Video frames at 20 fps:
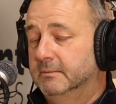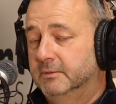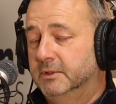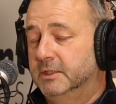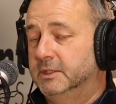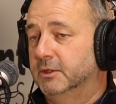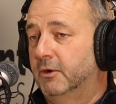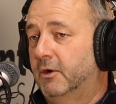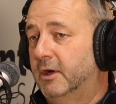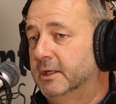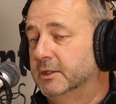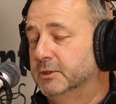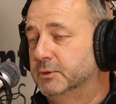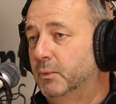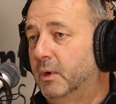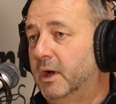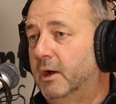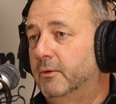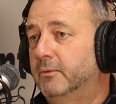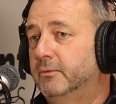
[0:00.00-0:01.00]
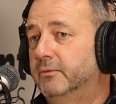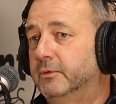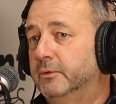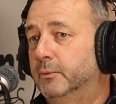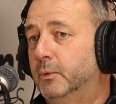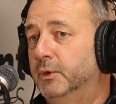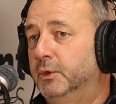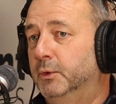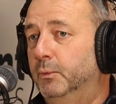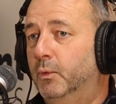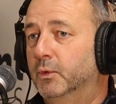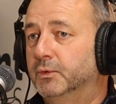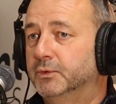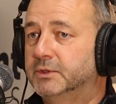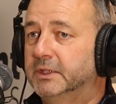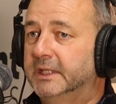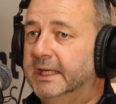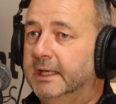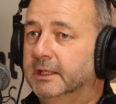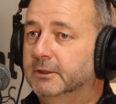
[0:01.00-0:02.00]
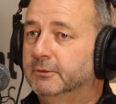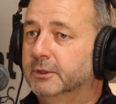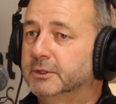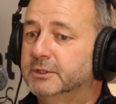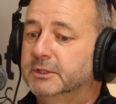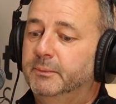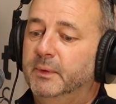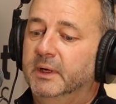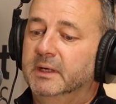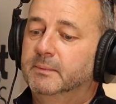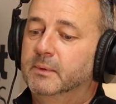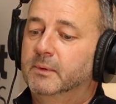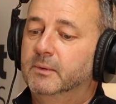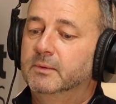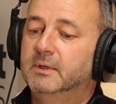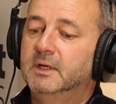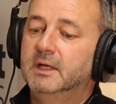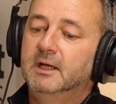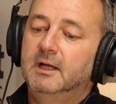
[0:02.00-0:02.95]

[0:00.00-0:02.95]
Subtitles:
design as well, what you want to get across to people.